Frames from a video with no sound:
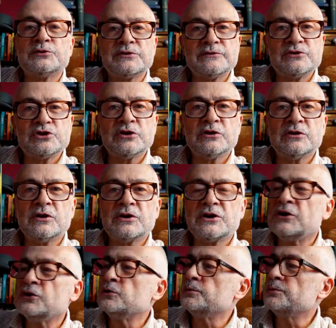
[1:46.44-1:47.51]
of Sherlock
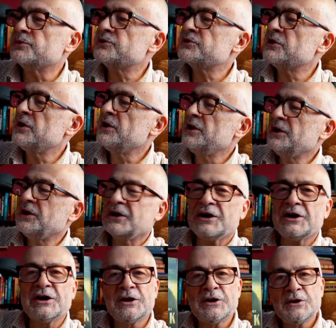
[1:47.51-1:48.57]
Holmes,
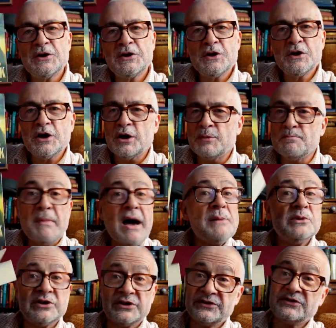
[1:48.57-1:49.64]
a
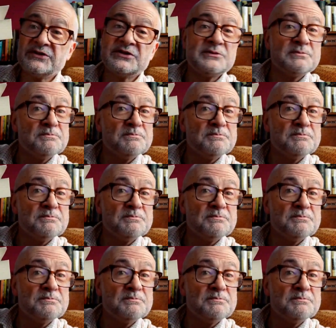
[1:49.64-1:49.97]
mammoth